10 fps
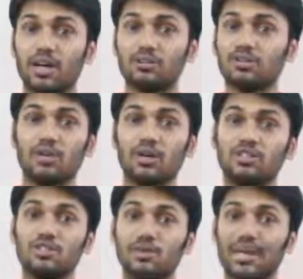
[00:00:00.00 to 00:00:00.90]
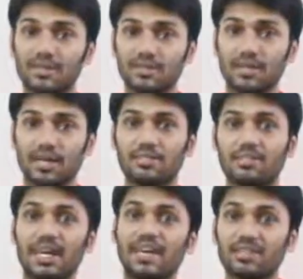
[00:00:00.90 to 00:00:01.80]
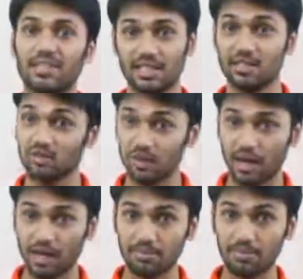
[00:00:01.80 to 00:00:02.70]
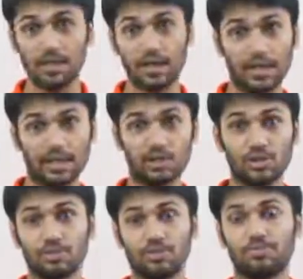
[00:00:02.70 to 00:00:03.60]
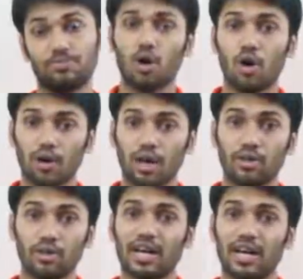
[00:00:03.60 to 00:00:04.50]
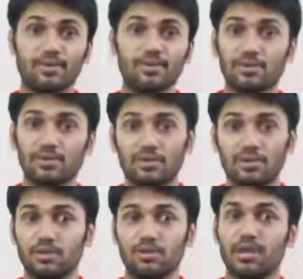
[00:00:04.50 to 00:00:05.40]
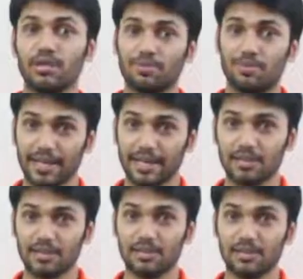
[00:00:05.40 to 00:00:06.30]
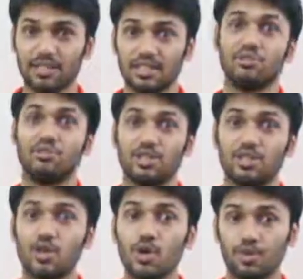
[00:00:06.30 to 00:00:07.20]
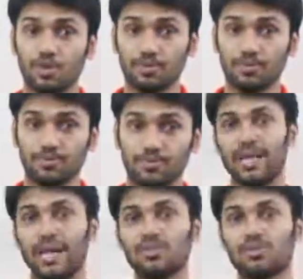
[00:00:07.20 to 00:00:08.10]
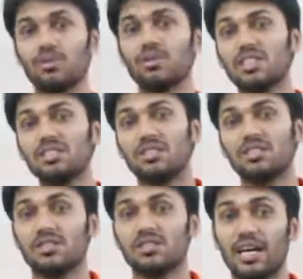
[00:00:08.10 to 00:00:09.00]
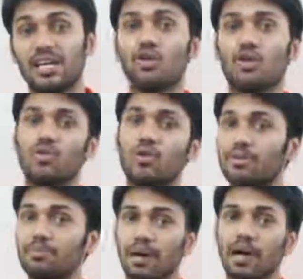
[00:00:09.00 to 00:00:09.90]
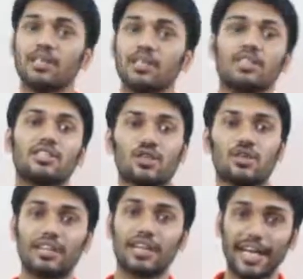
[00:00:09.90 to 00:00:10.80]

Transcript: 5. So what is your array size? The array is 5 and your column or times you are multiplying it with 2. Next one is a chocolate bar. It has got